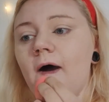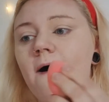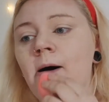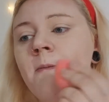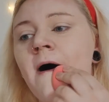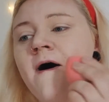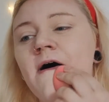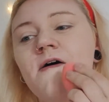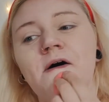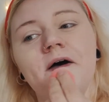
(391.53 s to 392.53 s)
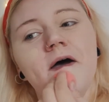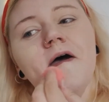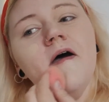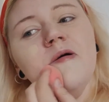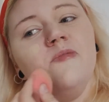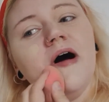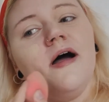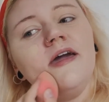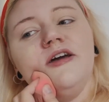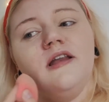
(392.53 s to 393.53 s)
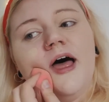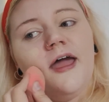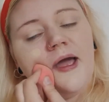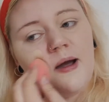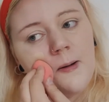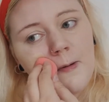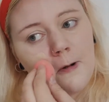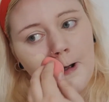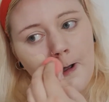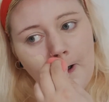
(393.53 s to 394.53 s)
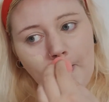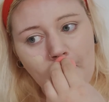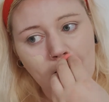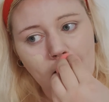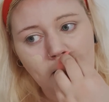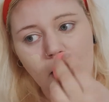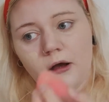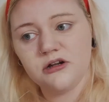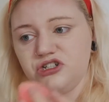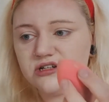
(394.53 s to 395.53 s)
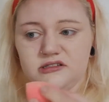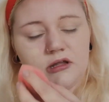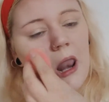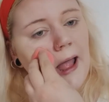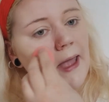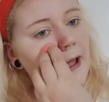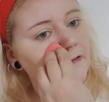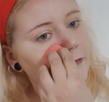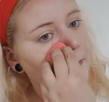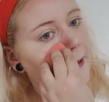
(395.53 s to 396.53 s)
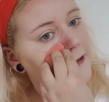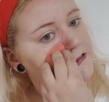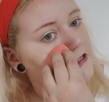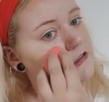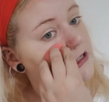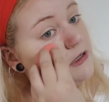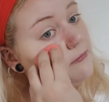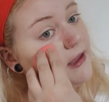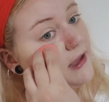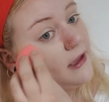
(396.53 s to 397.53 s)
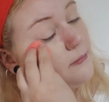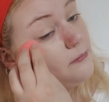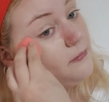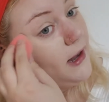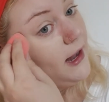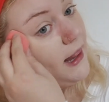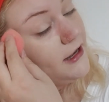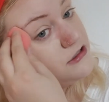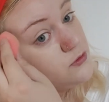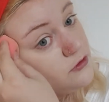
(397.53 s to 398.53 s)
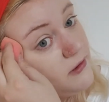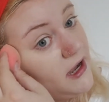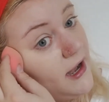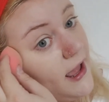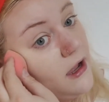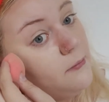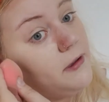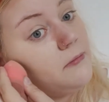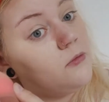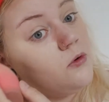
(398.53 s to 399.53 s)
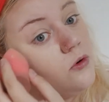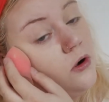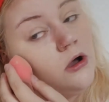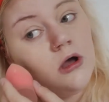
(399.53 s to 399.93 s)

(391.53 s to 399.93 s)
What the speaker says: But I can like adjust the lighting of the picture to make it blend with my neck a bit more.